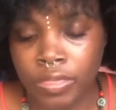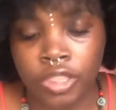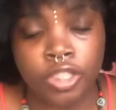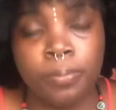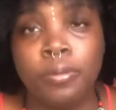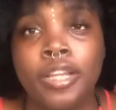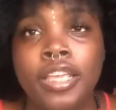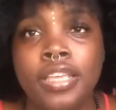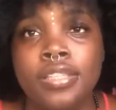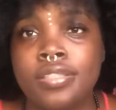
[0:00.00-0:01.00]
The
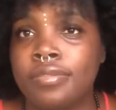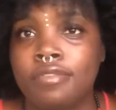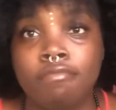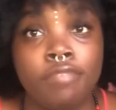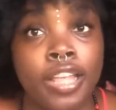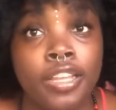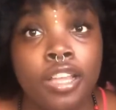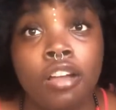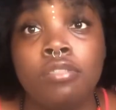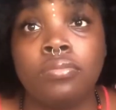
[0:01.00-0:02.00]
debris, let it
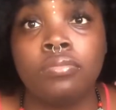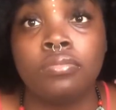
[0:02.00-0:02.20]
go.